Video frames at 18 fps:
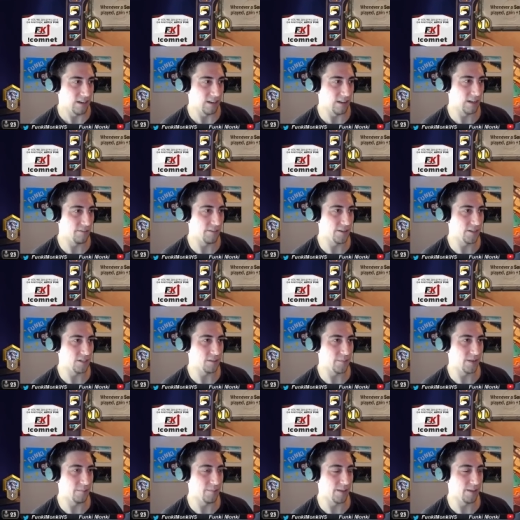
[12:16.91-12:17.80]
If I just
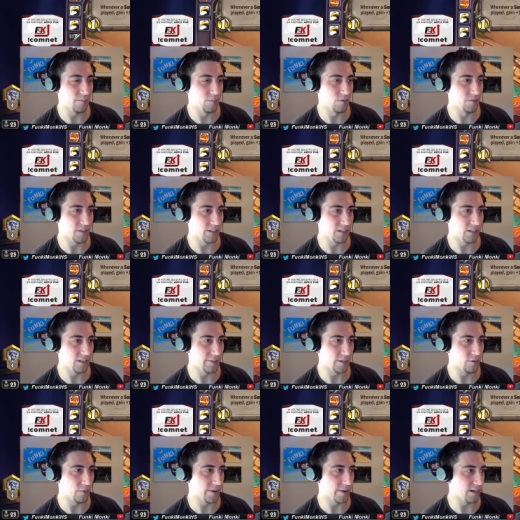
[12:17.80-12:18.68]
made my moves a little bit
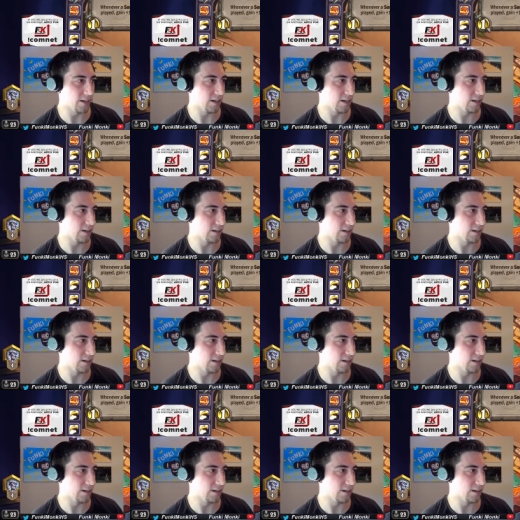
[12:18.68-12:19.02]
quicker.